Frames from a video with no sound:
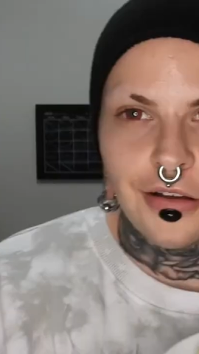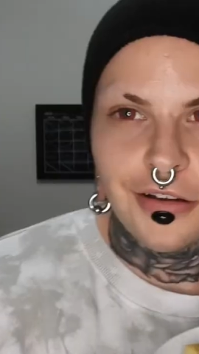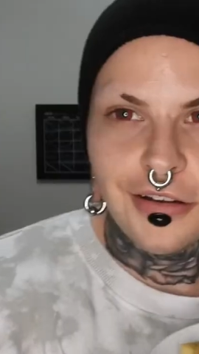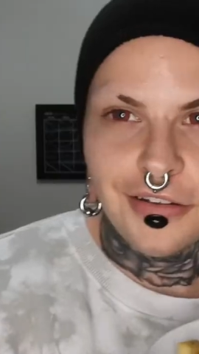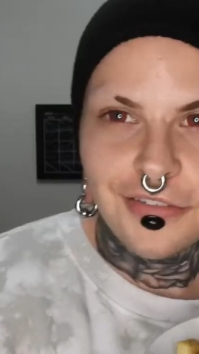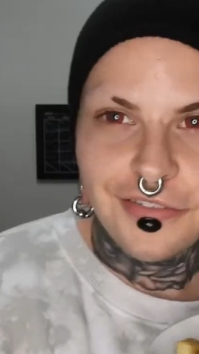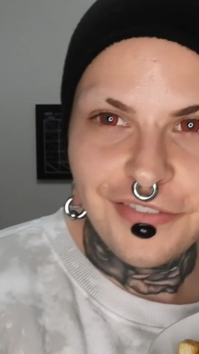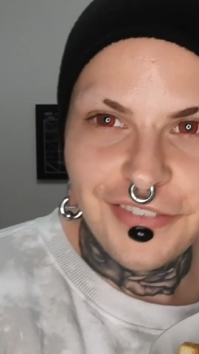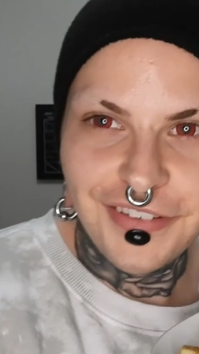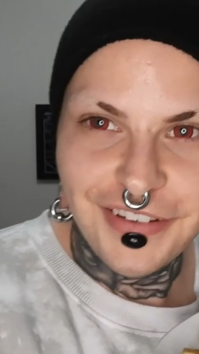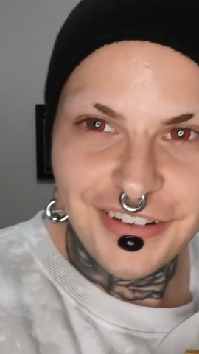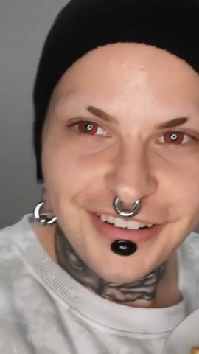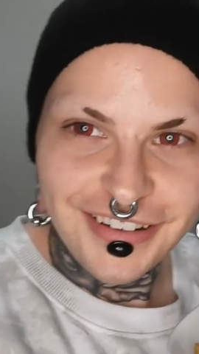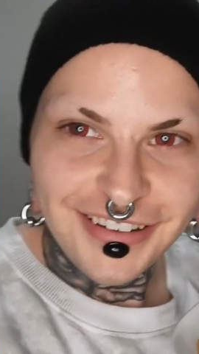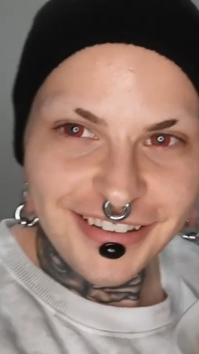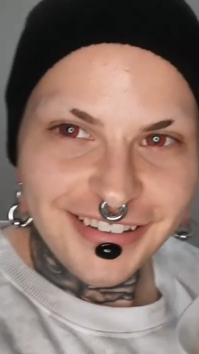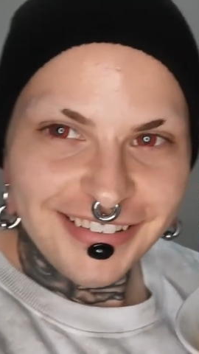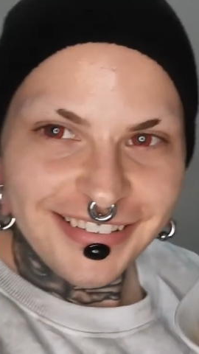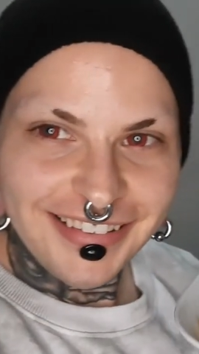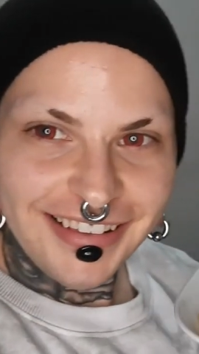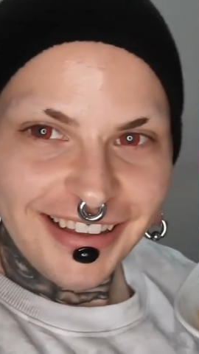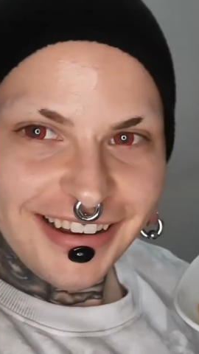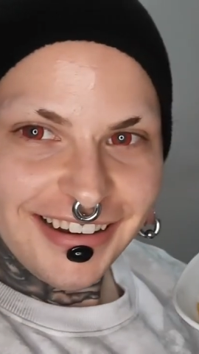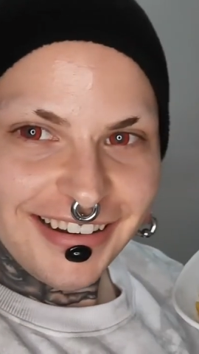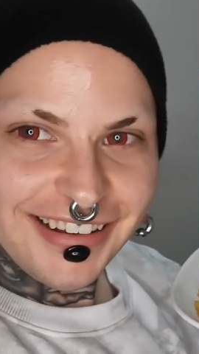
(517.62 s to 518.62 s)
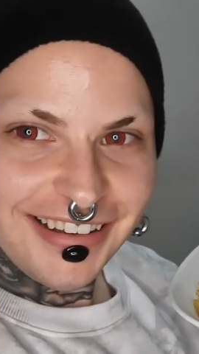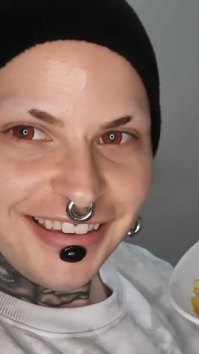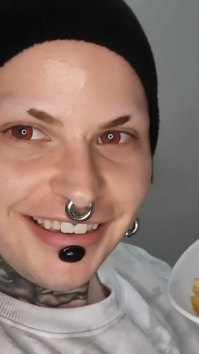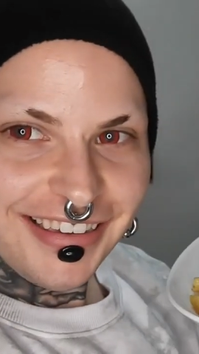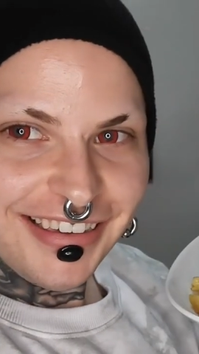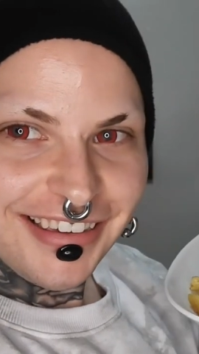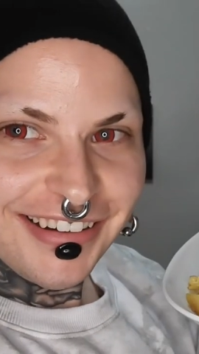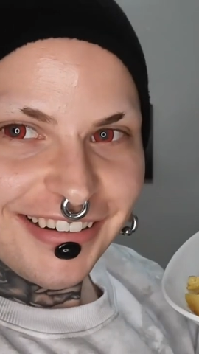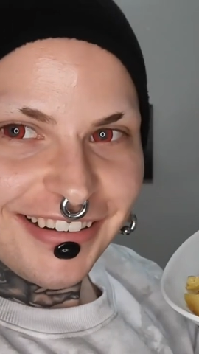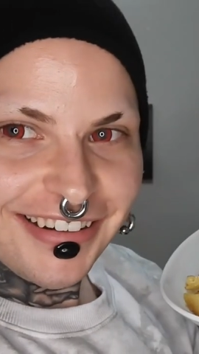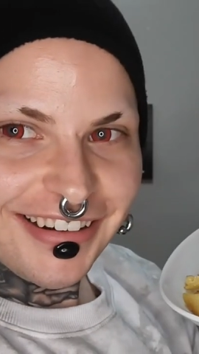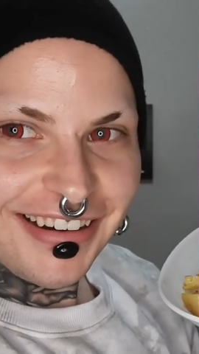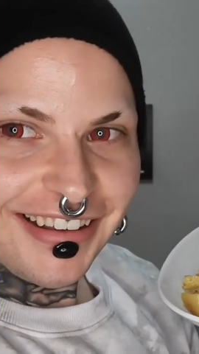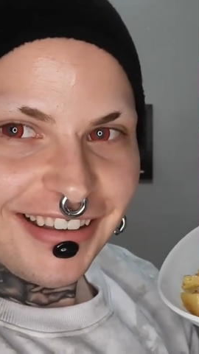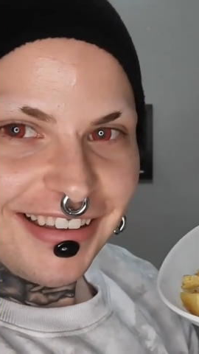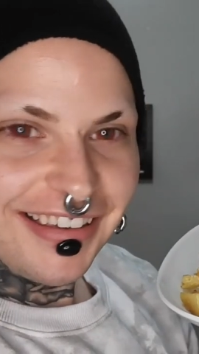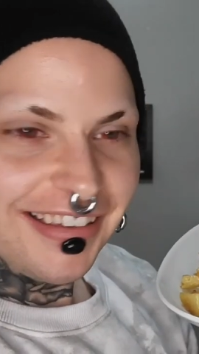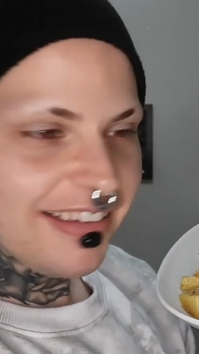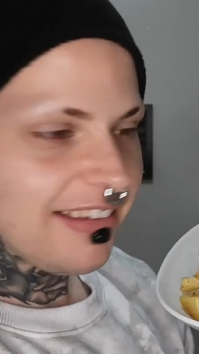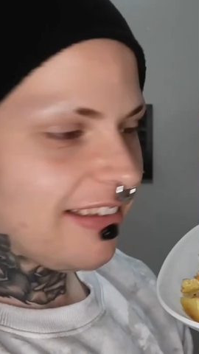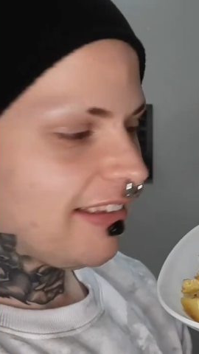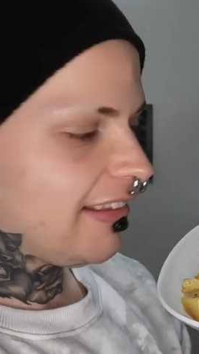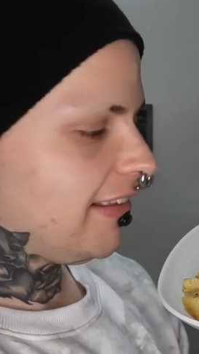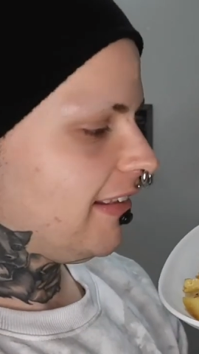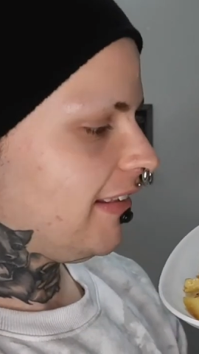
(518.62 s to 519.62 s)
Alright, very exciting. Here it
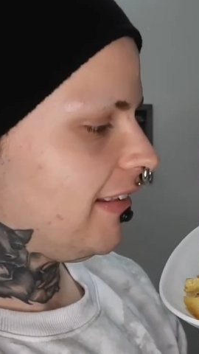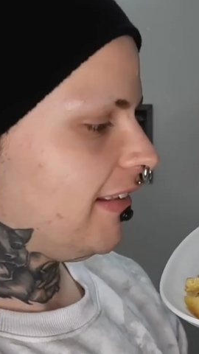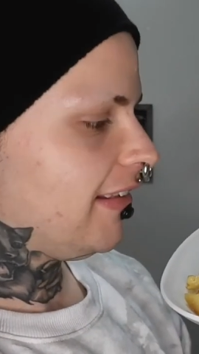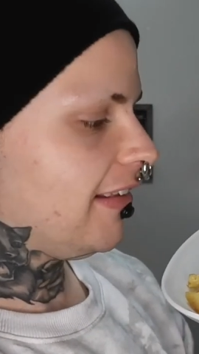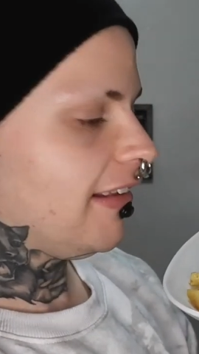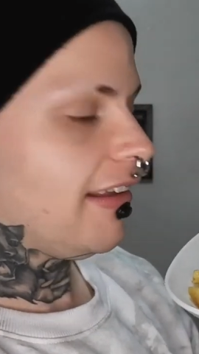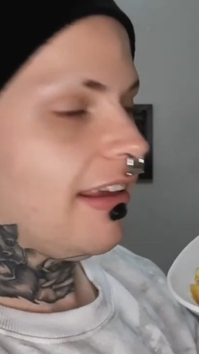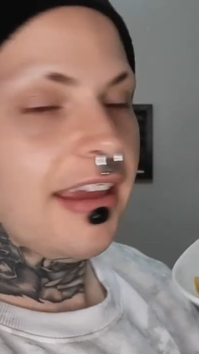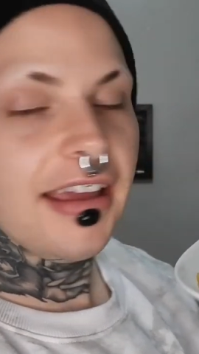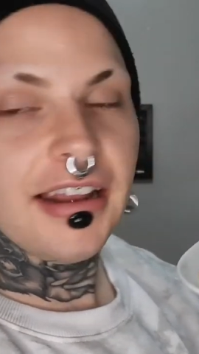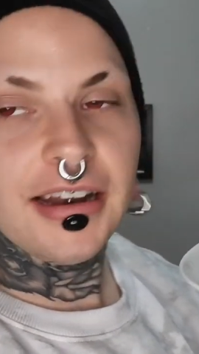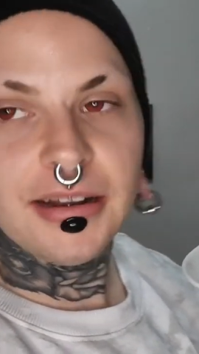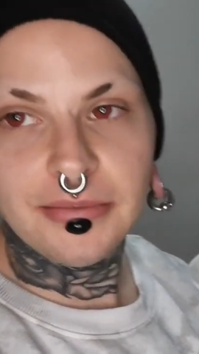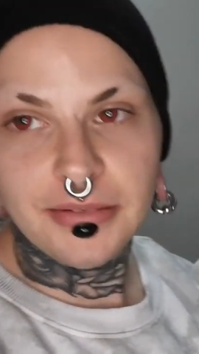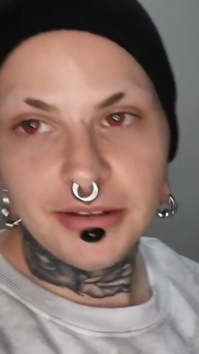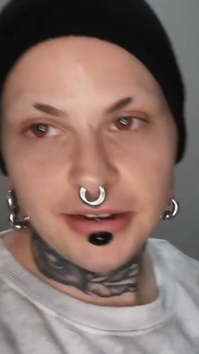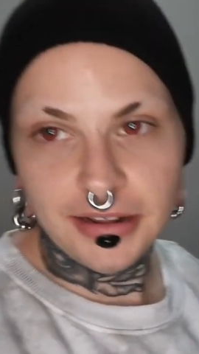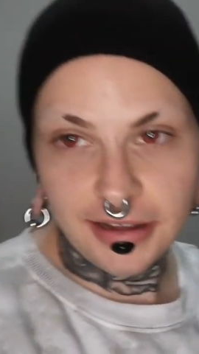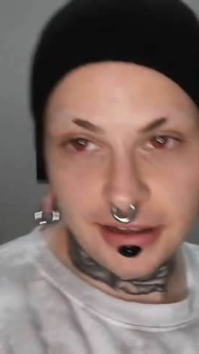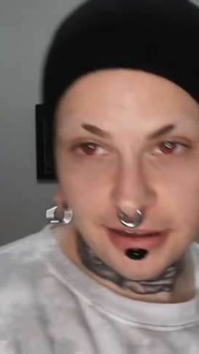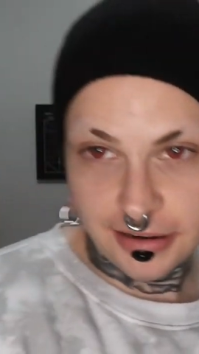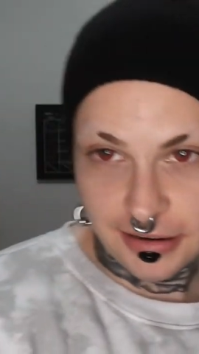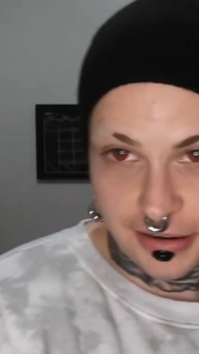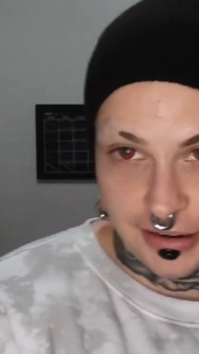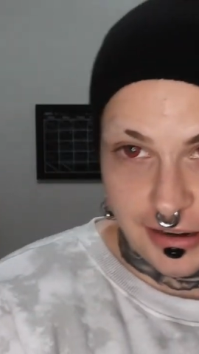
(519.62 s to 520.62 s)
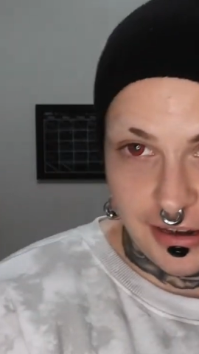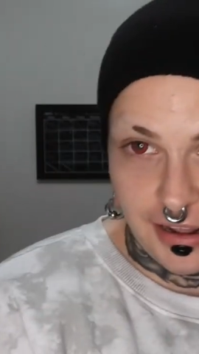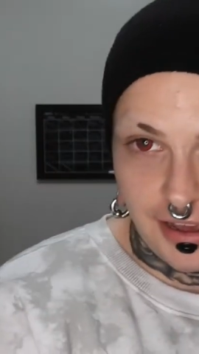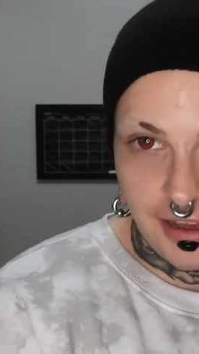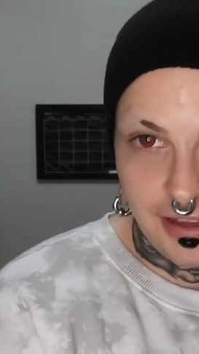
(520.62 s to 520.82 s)
is. And I'm going to cut it in